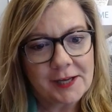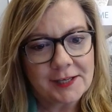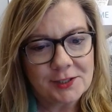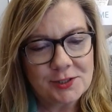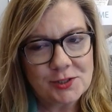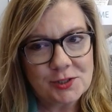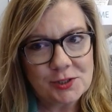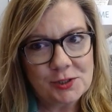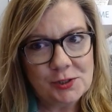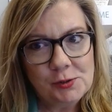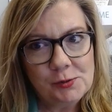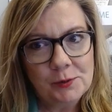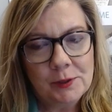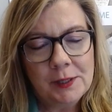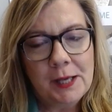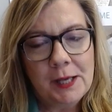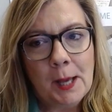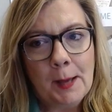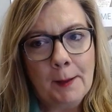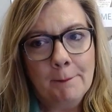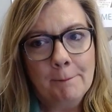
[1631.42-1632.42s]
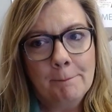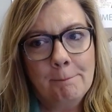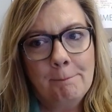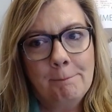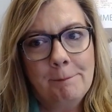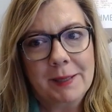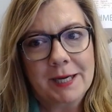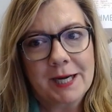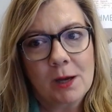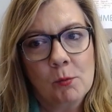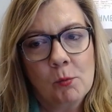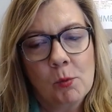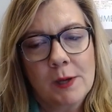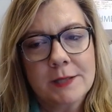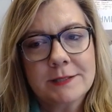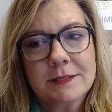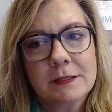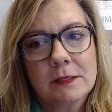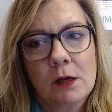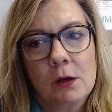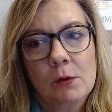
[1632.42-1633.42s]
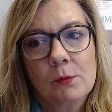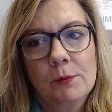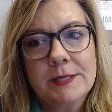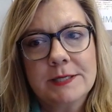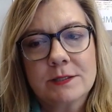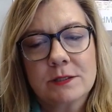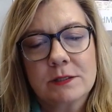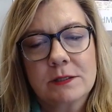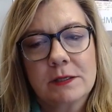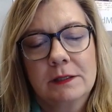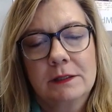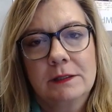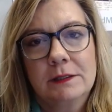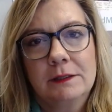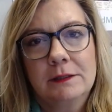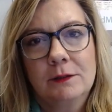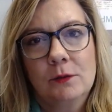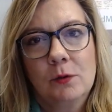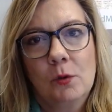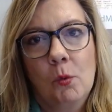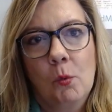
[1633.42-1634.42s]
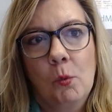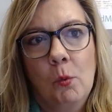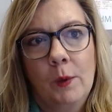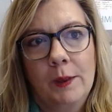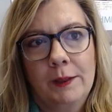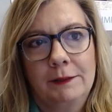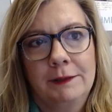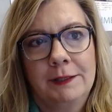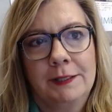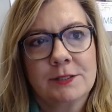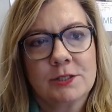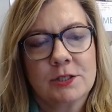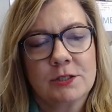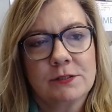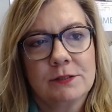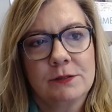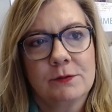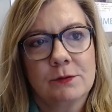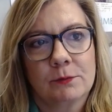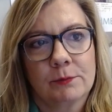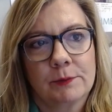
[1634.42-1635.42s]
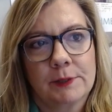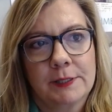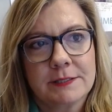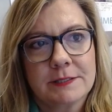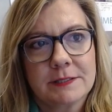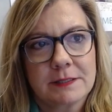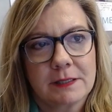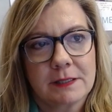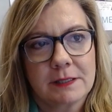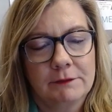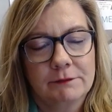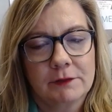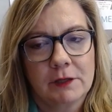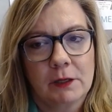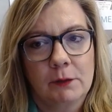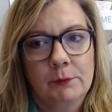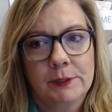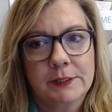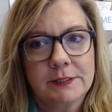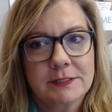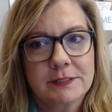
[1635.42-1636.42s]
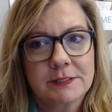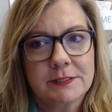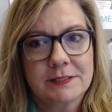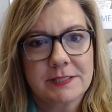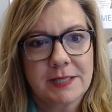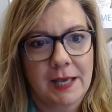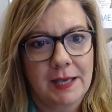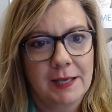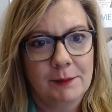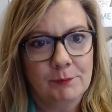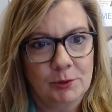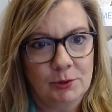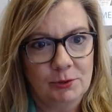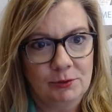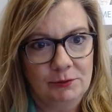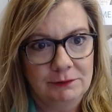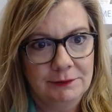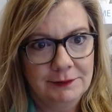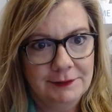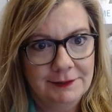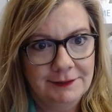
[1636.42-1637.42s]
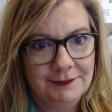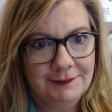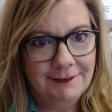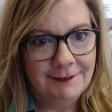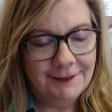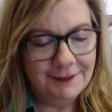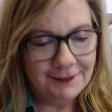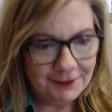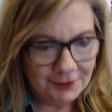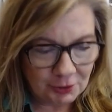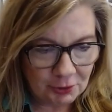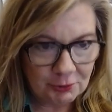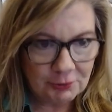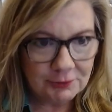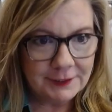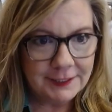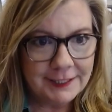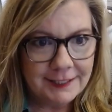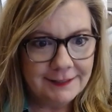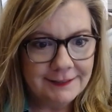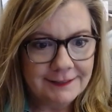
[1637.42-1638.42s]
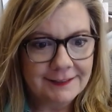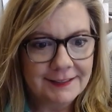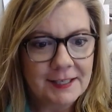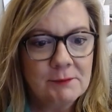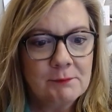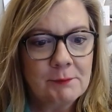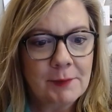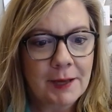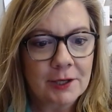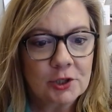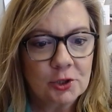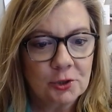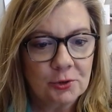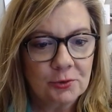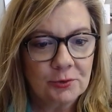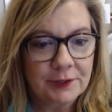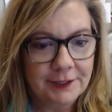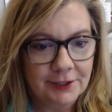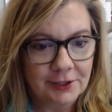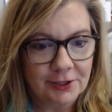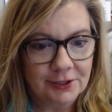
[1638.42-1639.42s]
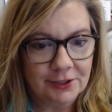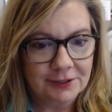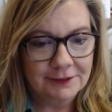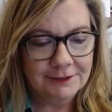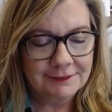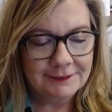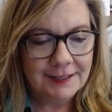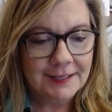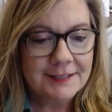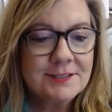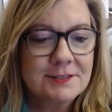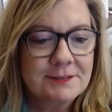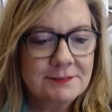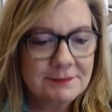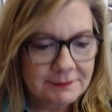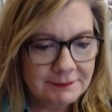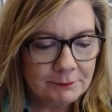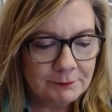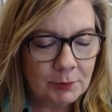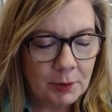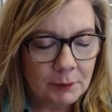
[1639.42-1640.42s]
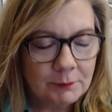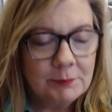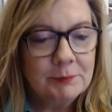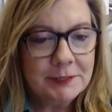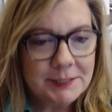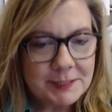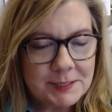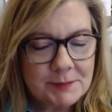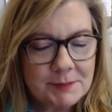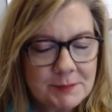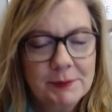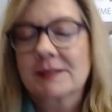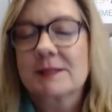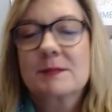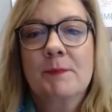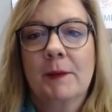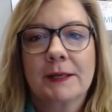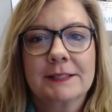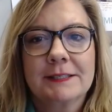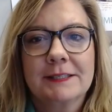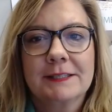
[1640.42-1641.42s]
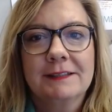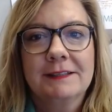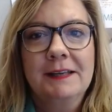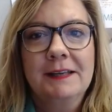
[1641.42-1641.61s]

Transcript: I could do, but I wasn't always willing to do the risk of going to the table early in my career, as probably to be expected,